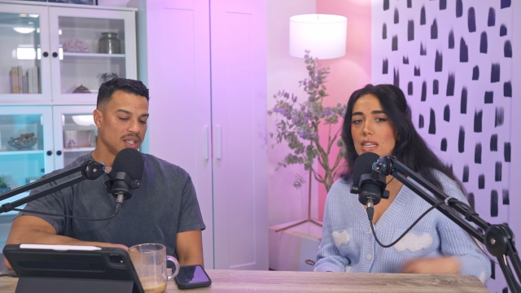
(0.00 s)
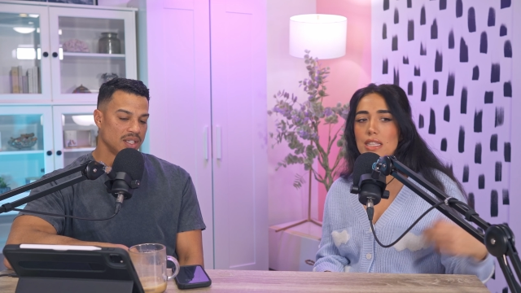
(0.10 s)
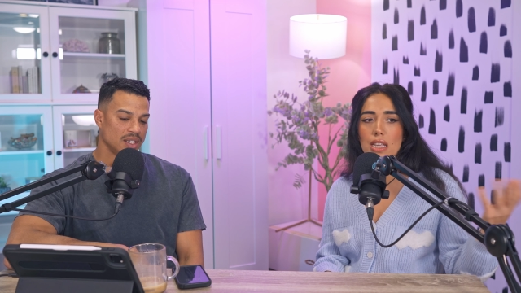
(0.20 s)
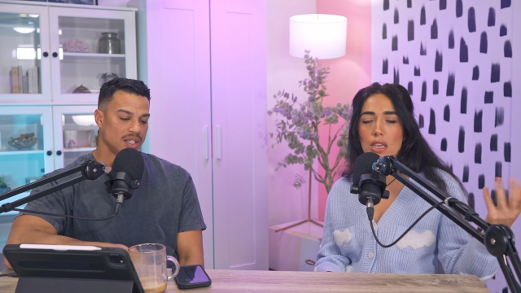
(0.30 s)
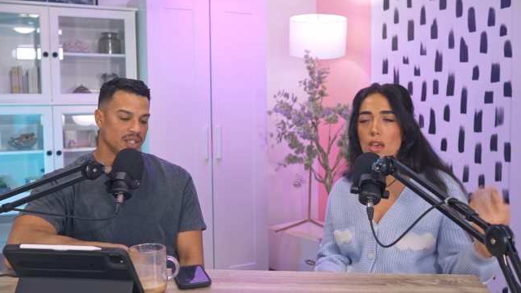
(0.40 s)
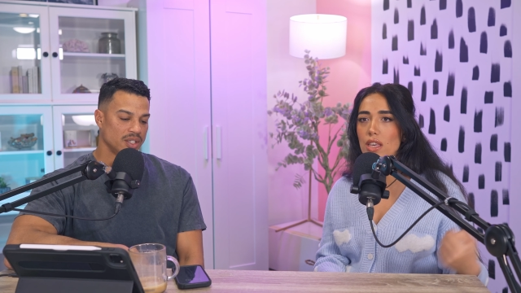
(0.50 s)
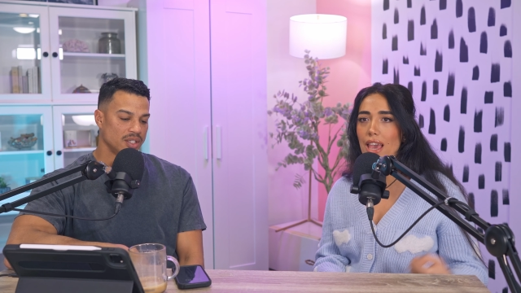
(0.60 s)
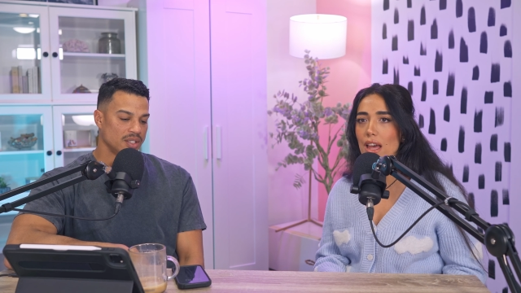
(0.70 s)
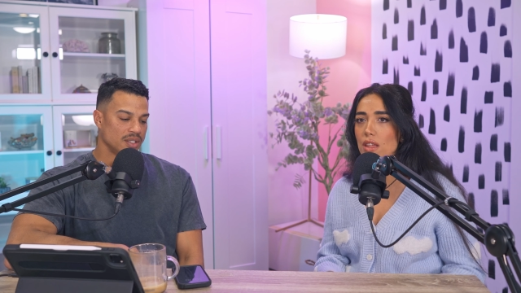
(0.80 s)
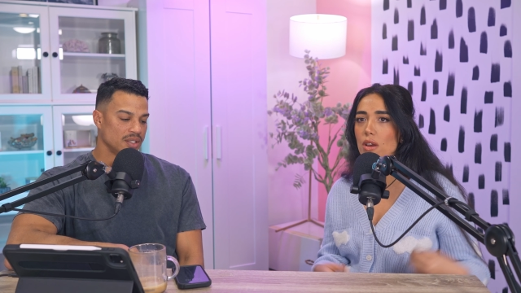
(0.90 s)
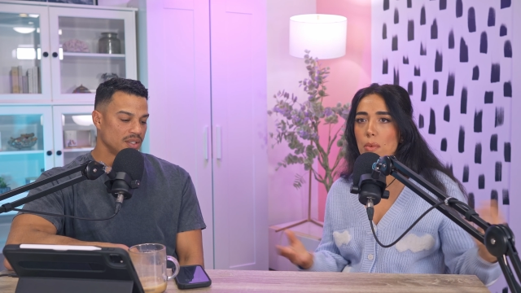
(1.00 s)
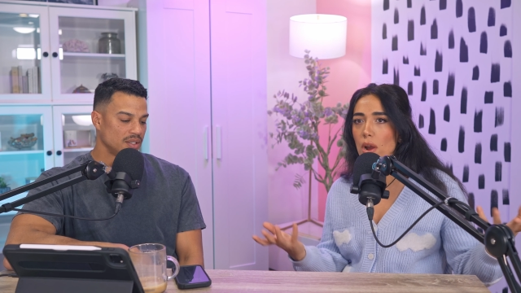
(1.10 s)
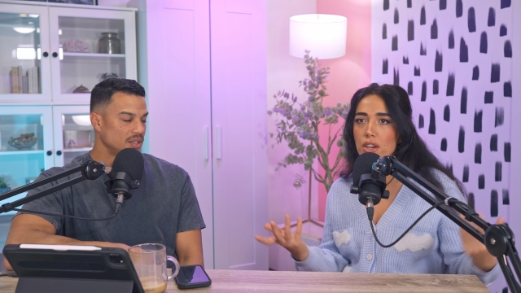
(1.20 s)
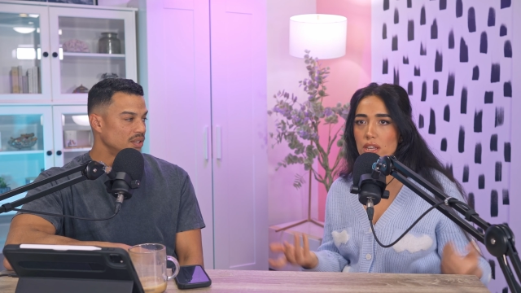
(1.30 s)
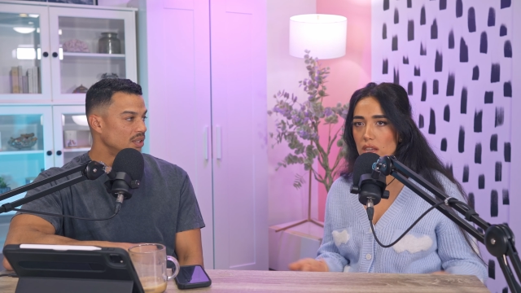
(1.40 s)
Speaker 1: let's say a gal a
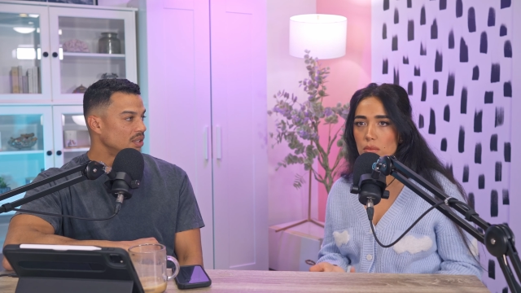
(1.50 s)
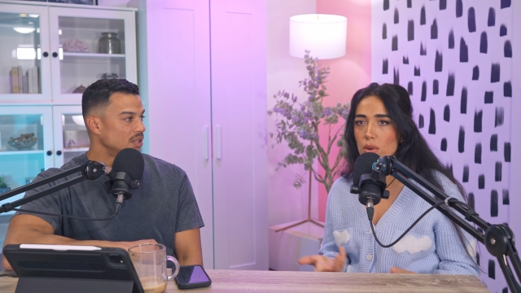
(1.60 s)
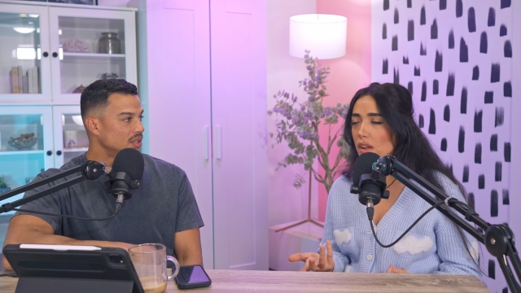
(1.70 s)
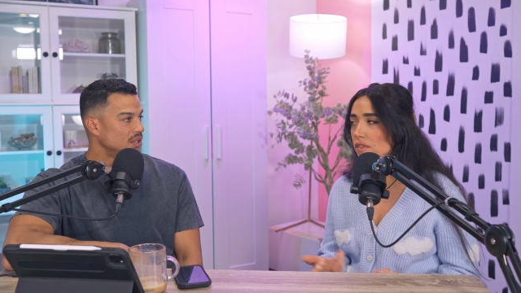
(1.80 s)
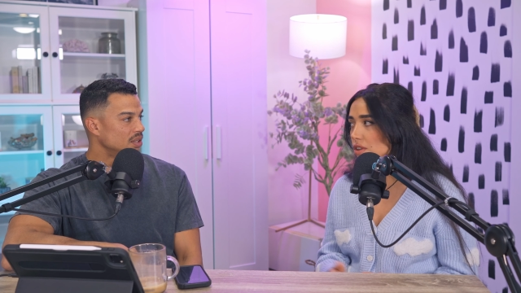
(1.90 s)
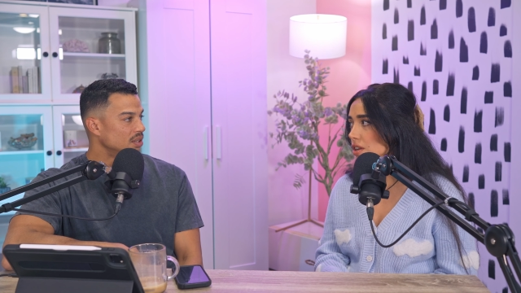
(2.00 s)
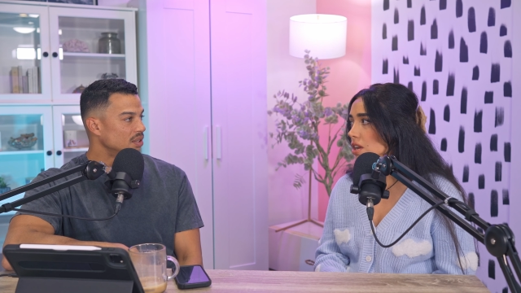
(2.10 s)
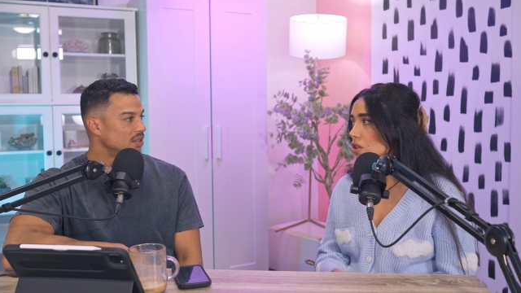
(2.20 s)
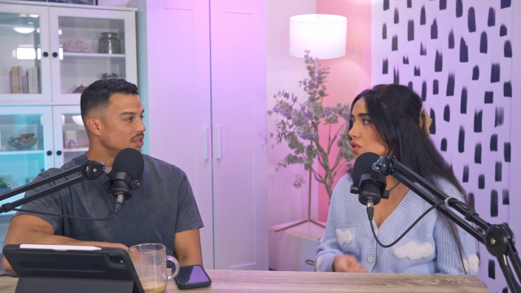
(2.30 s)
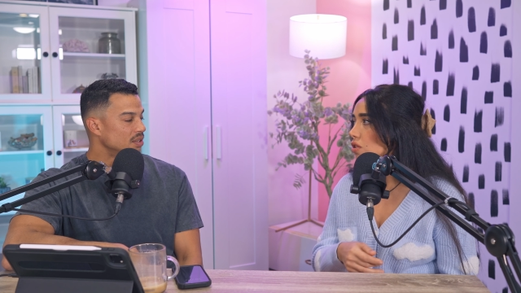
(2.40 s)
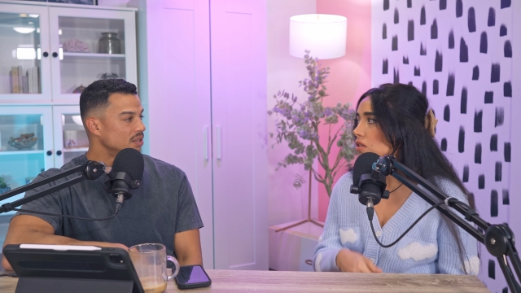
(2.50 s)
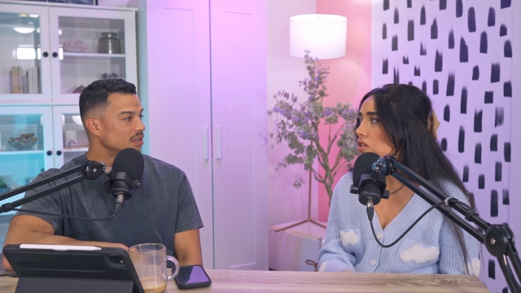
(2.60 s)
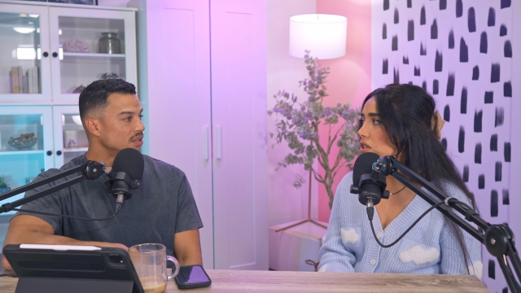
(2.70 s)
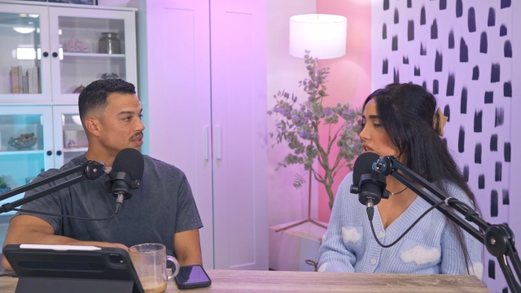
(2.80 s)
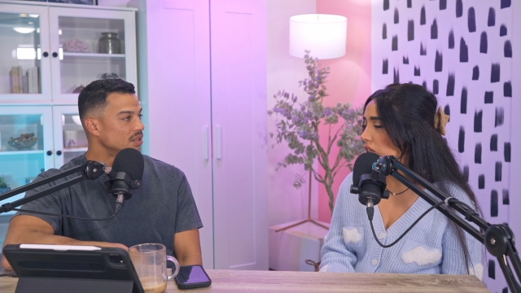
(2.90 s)
party, whatever. You go
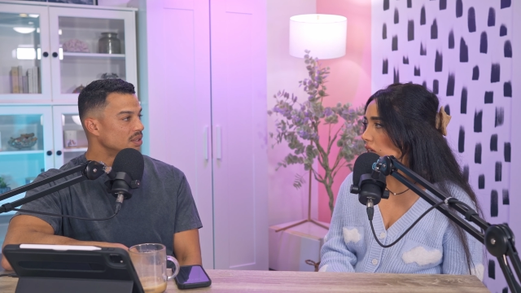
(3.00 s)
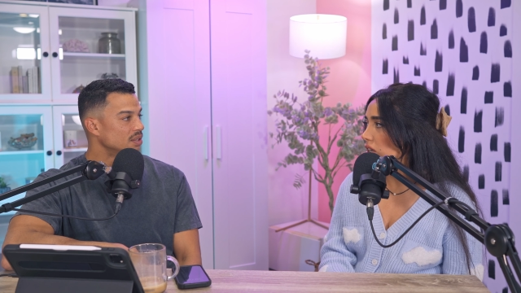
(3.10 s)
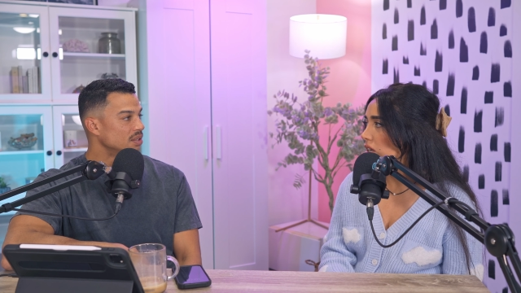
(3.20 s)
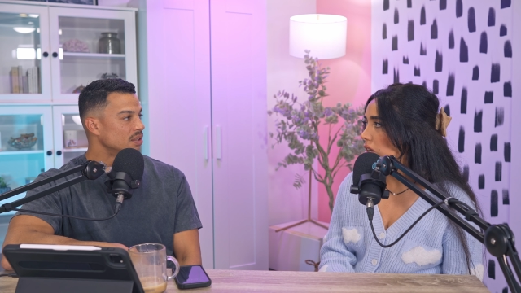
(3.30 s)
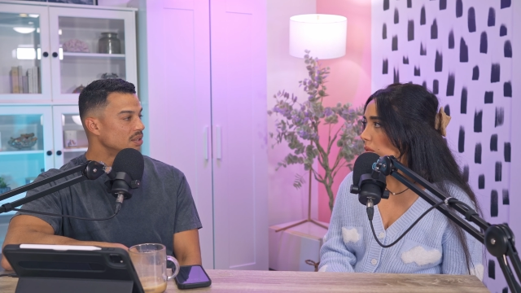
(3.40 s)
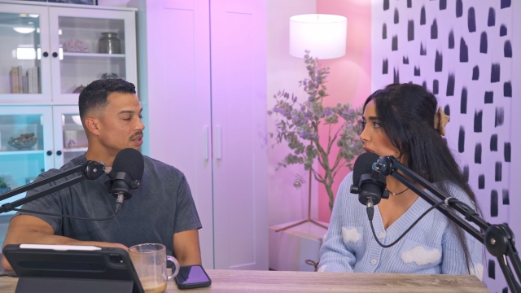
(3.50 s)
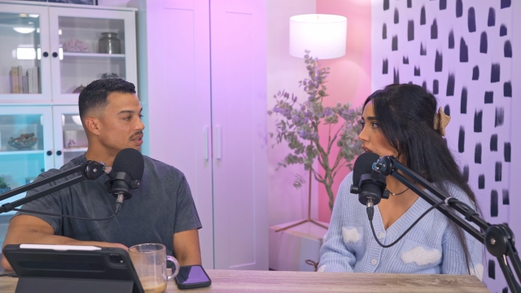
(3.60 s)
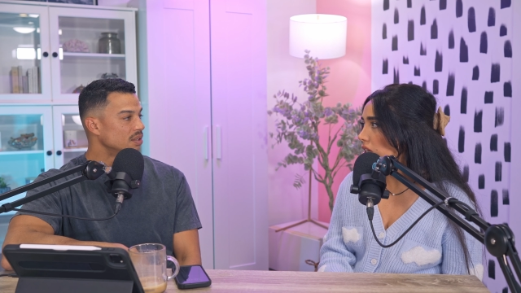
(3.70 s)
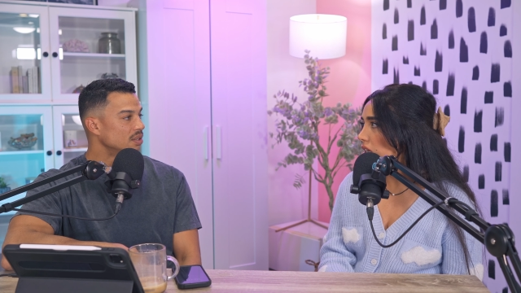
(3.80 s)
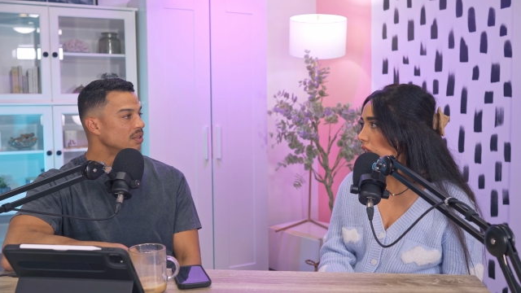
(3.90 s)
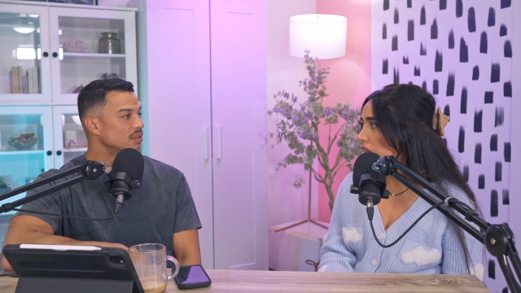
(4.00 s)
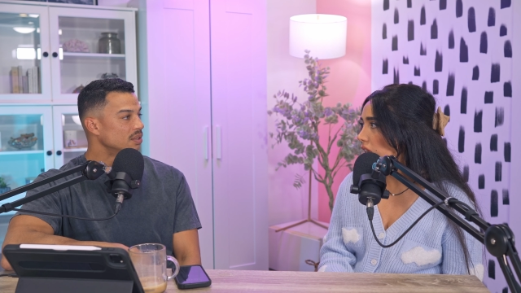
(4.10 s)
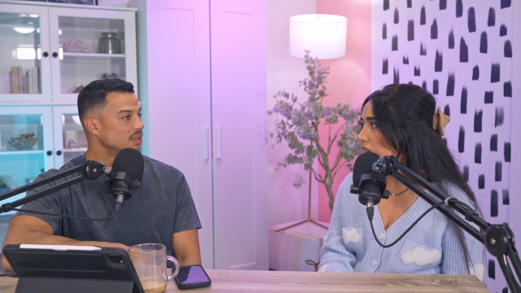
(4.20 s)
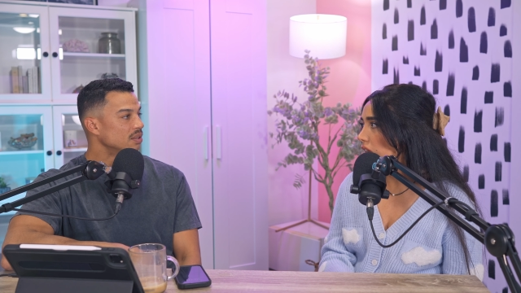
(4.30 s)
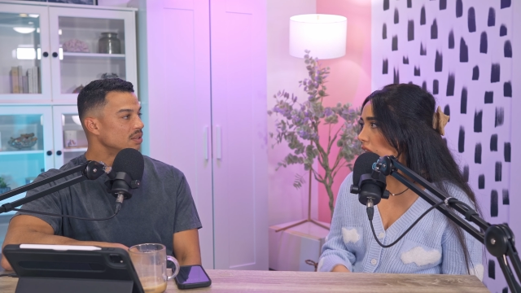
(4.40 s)
into the party
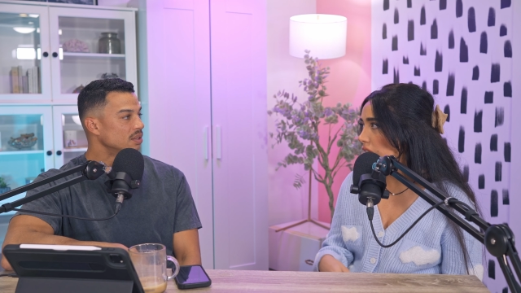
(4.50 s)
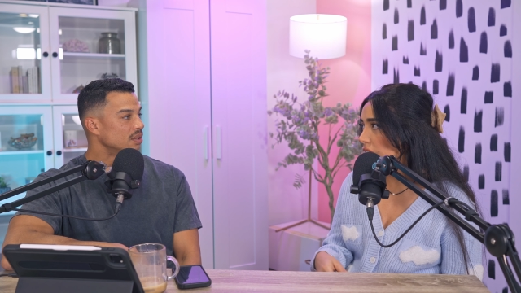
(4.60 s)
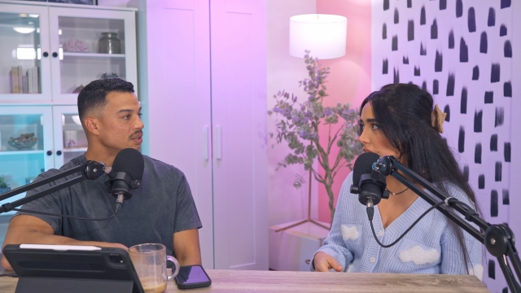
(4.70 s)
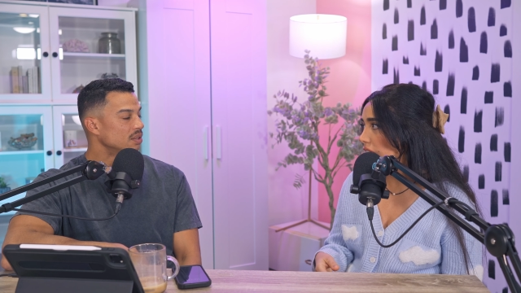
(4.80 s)
and